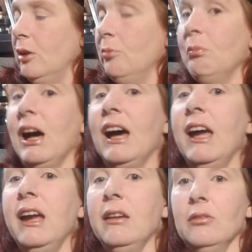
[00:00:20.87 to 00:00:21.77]

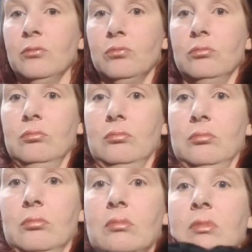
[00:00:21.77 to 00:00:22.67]
my,
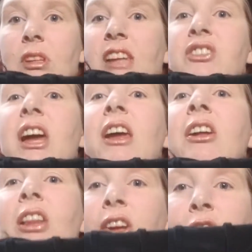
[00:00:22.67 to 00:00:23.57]
it's kind of glitter